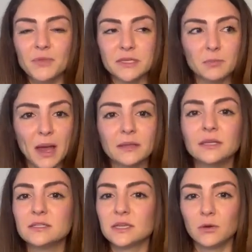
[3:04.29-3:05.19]
is
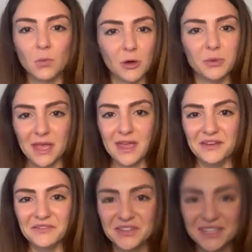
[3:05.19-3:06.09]
balanced and well
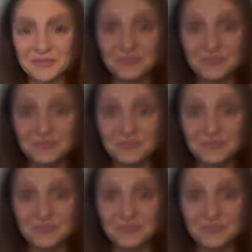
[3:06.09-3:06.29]
behaved.